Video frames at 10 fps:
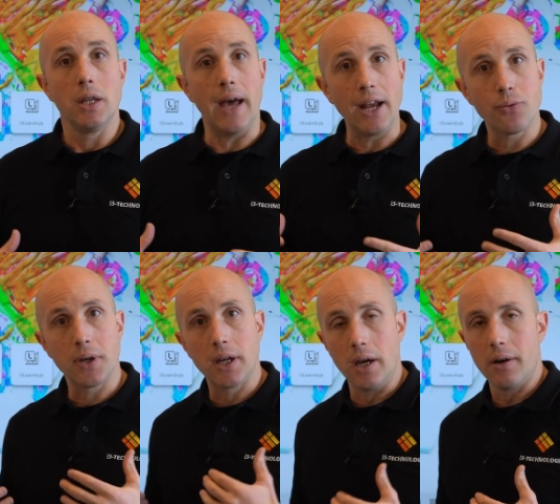The
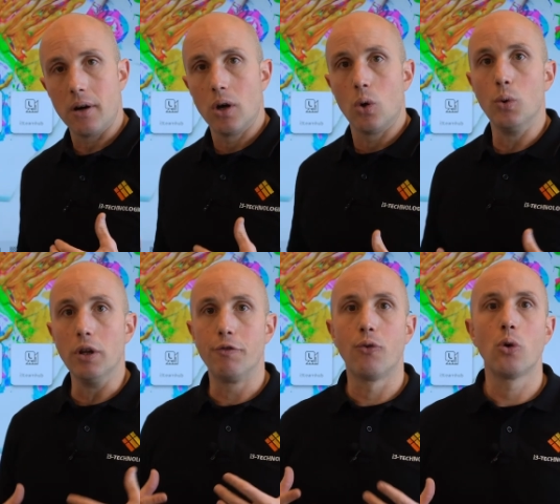i3CAIR will
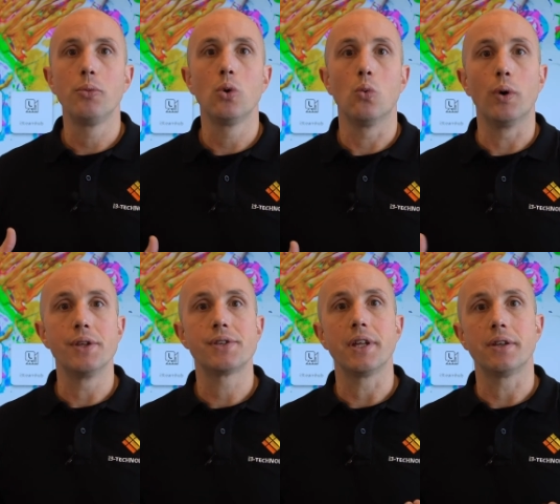inform you
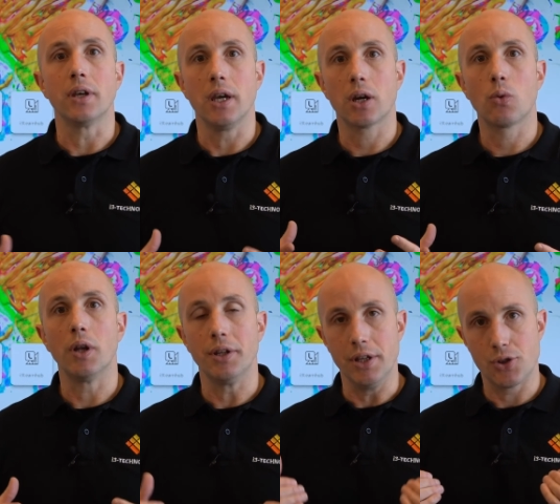once that the air
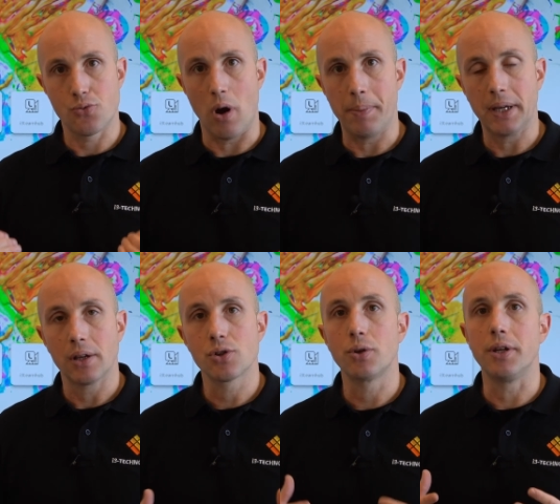quality is dropping
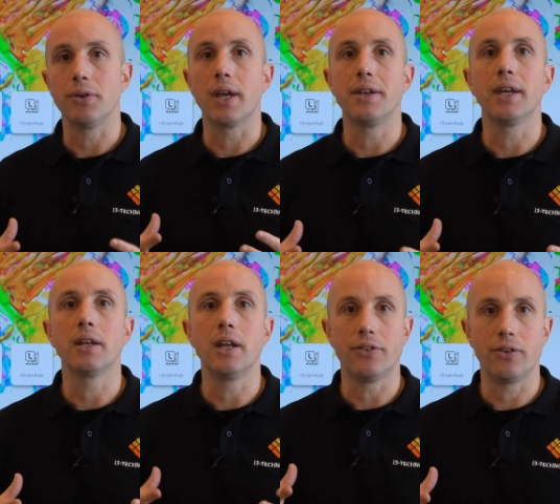so that you can take
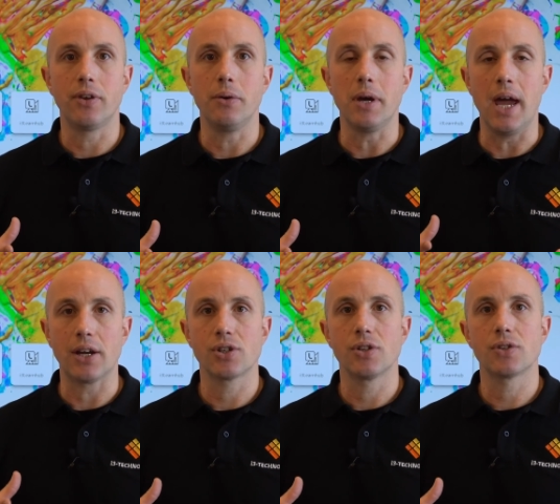the necessary
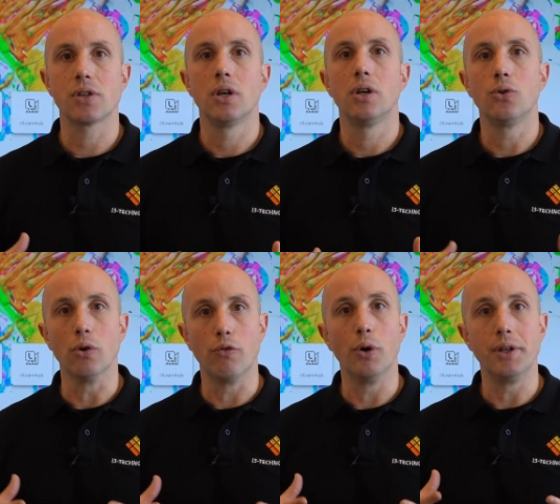actions to
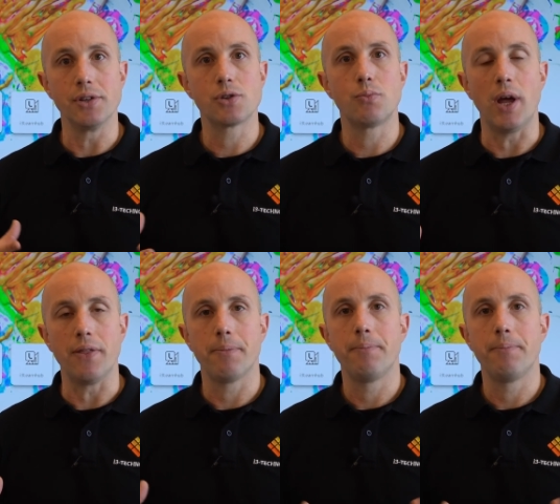avoid this spread.